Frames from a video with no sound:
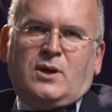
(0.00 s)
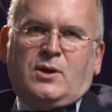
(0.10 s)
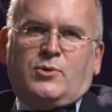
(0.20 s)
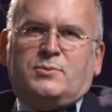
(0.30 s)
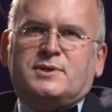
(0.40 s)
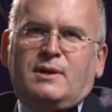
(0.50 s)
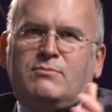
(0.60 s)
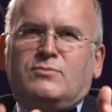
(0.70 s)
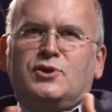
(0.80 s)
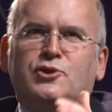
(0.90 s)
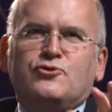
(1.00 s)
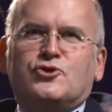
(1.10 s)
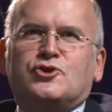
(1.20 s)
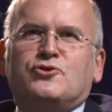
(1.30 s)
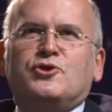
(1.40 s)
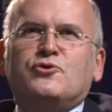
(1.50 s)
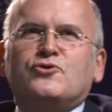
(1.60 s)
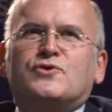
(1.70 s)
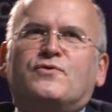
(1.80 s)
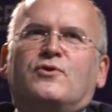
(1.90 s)
Perhaps some news to
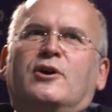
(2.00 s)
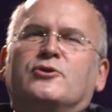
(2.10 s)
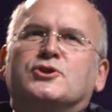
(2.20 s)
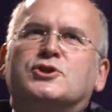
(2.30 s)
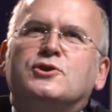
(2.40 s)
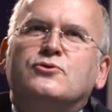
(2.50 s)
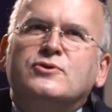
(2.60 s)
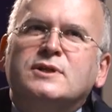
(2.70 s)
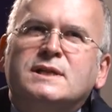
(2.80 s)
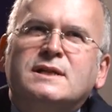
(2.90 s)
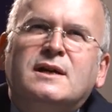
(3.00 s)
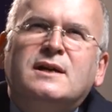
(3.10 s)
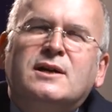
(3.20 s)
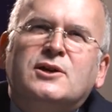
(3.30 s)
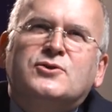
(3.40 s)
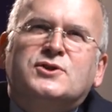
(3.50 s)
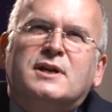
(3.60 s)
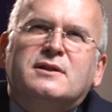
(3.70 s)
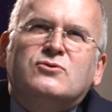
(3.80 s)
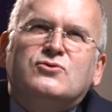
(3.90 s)
use for our students. You
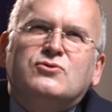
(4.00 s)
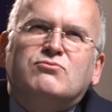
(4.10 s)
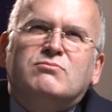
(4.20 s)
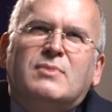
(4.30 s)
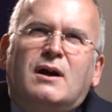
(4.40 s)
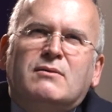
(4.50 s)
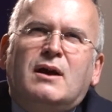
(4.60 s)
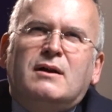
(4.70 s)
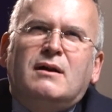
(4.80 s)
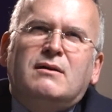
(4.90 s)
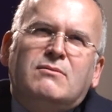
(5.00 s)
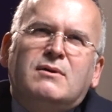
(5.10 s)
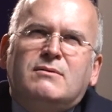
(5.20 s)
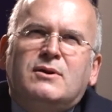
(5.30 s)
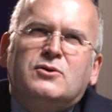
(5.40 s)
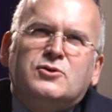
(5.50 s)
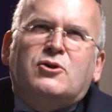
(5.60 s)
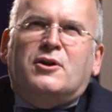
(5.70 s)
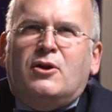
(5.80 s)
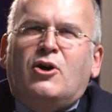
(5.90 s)
said you
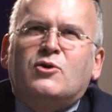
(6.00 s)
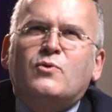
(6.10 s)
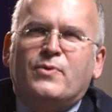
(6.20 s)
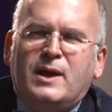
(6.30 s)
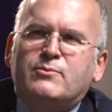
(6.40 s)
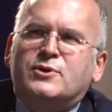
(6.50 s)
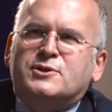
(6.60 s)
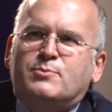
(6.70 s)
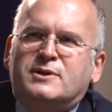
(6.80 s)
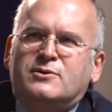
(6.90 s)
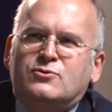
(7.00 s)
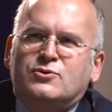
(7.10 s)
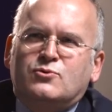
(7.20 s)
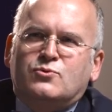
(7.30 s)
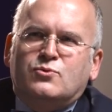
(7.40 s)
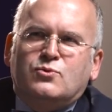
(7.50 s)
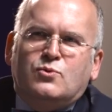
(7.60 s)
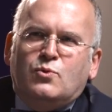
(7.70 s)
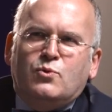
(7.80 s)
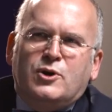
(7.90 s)
got along with numbers, but you
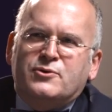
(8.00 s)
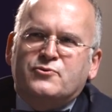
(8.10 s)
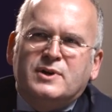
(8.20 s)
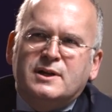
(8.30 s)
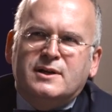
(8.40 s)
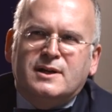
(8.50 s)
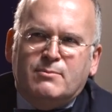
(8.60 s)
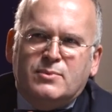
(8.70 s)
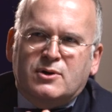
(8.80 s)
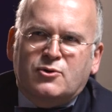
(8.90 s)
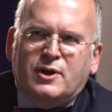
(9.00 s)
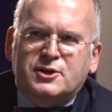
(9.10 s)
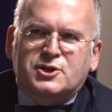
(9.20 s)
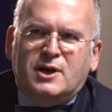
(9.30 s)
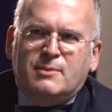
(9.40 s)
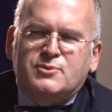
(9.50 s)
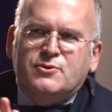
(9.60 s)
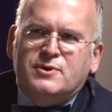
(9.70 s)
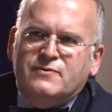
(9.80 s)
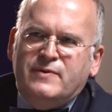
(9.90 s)
weren't really a number cruncher up to
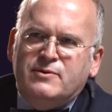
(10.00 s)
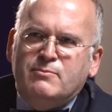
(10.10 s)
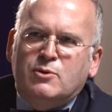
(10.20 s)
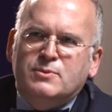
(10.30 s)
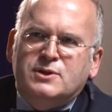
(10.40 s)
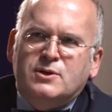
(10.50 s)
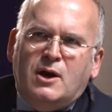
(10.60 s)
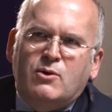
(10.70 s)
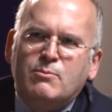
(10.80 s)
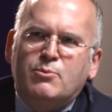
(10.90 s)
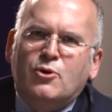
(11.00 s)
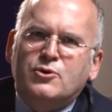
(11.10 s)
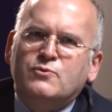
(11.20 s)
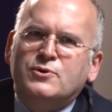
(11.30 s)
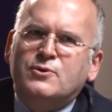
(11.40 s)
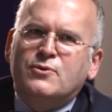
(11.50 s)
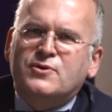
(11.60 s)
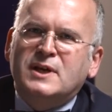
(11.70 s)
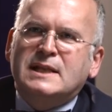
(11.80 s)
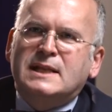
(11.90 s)
this very moment. So how important would you
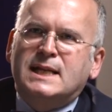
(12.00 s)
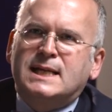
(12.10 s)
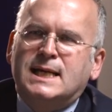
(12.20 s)
think that